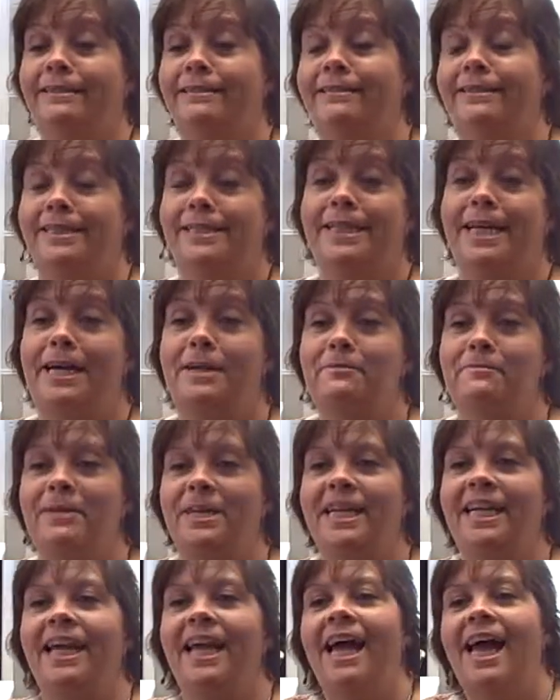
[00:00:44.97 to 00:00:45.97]
inside of me,
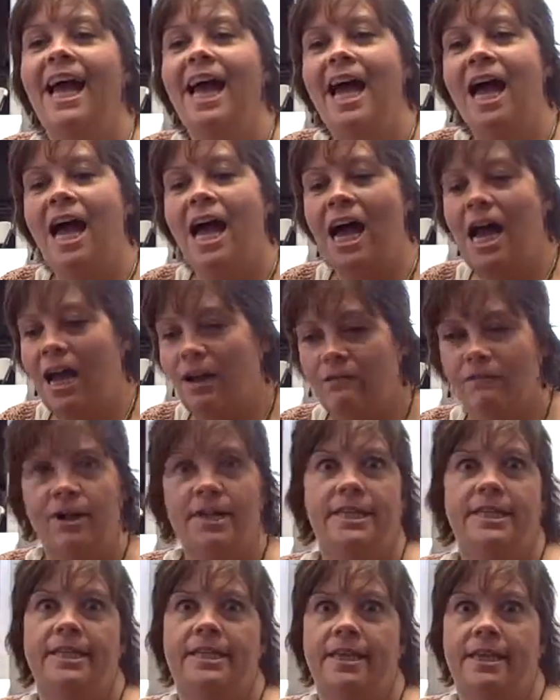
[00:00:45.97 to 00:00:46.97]
I
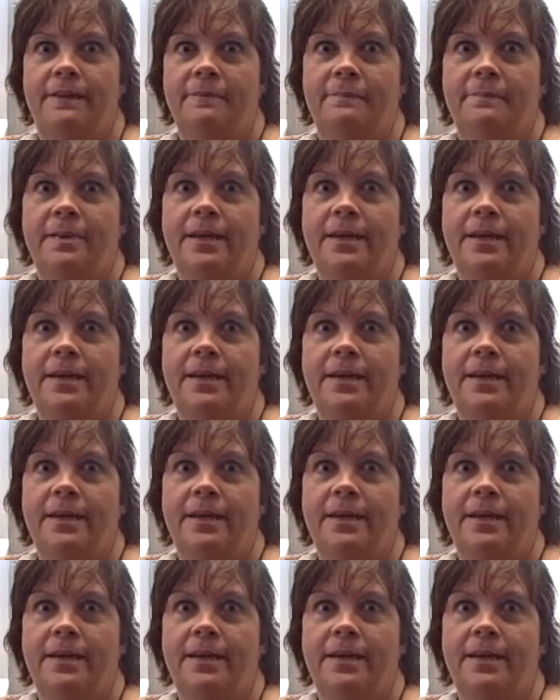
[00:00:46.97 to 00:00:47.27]
read to them.